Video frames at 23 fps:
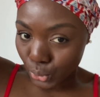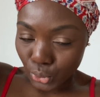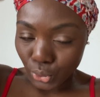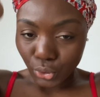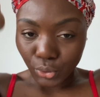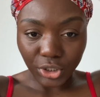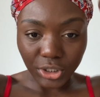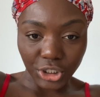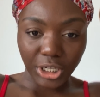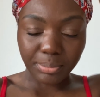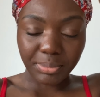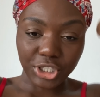
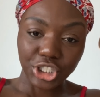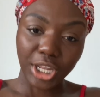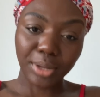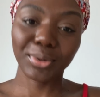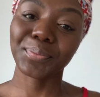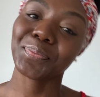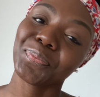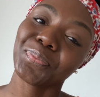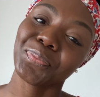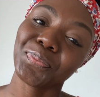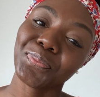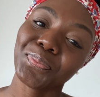Keeping the
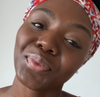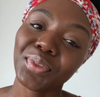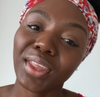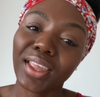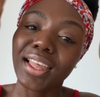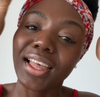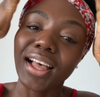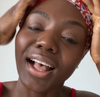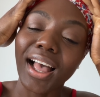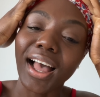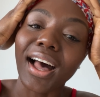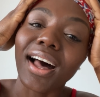duku on
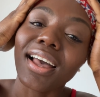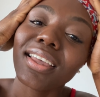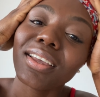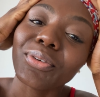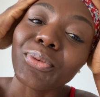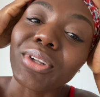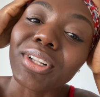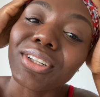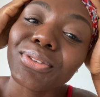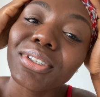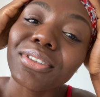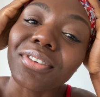will
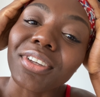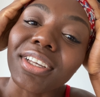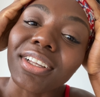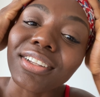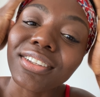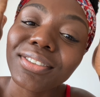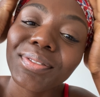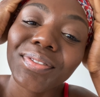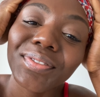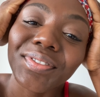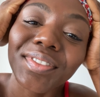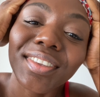depend on the
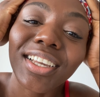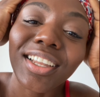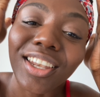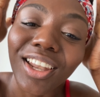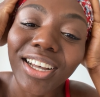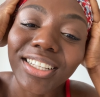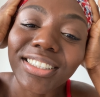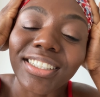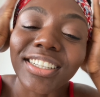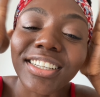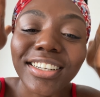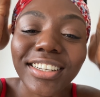amount of time
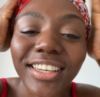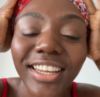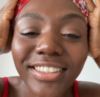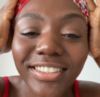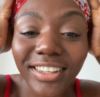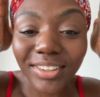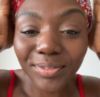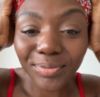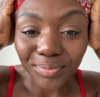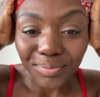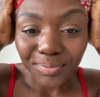you have,